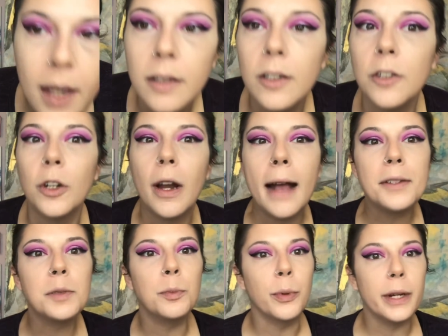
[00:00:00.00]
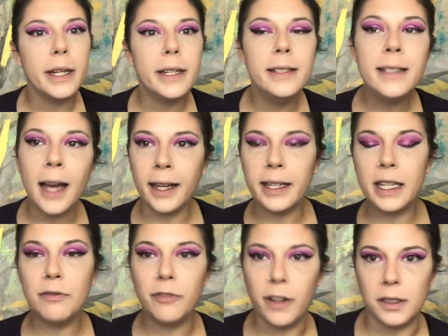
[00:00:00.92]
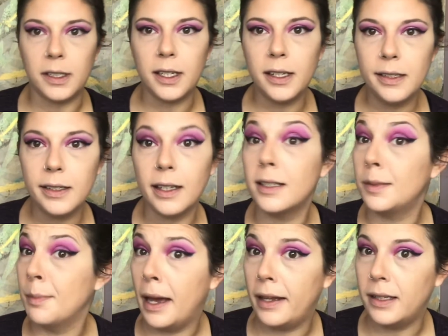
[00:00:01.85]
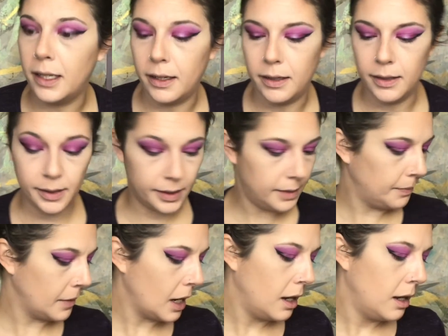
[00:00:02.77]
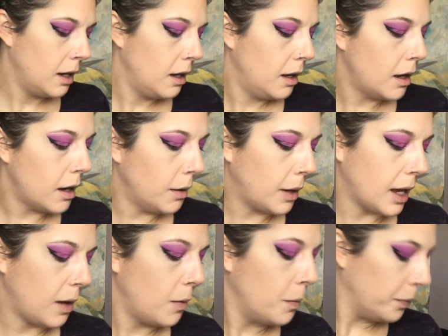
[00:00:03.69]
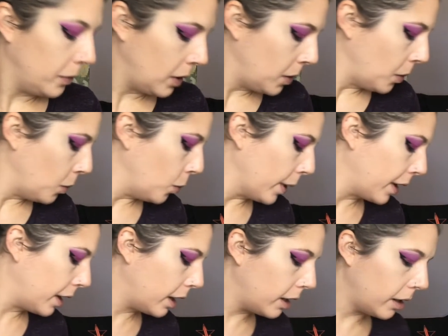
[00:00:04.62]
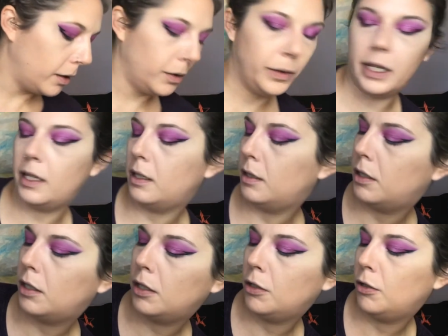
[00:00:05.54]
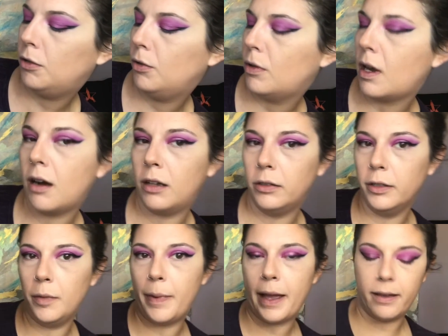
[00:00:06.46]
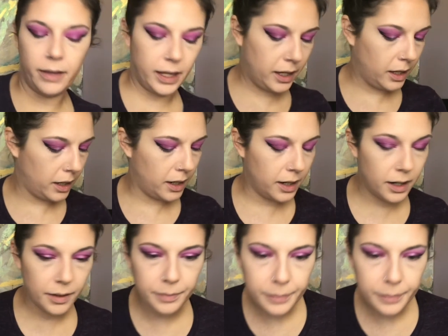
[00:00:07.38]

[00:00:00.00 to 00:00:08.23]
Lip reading: Does your house breed tiny fuzzies? Because mine does. Okay, we're going to go into our little palette here.